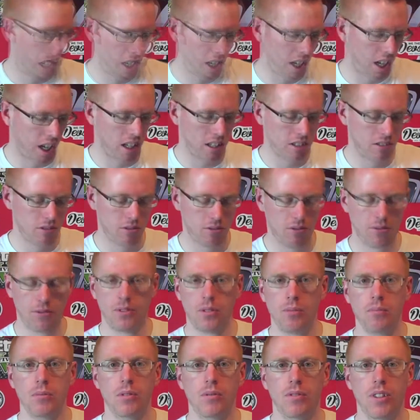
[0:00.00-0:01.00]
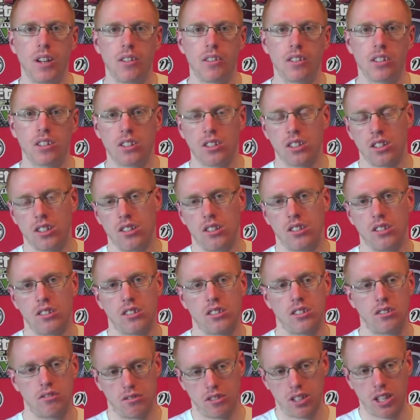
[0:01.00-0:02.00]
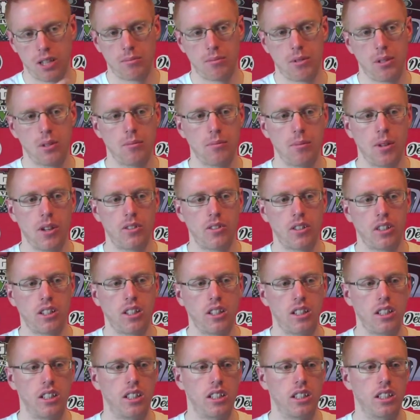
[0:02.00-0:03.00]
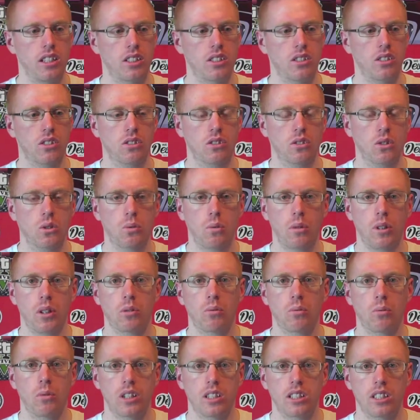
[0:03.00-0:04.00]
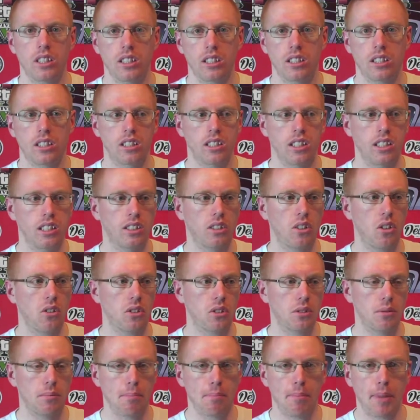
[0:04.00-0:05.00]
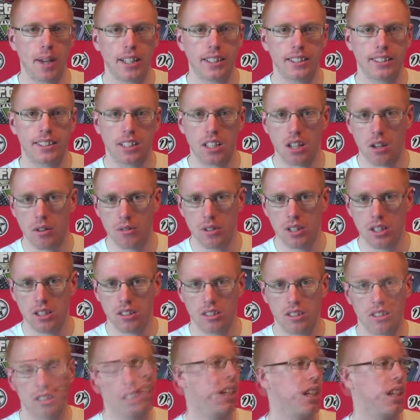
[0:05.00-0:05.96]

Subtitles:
And from the very start, Captain America is quick-witted. He's got some banter going on.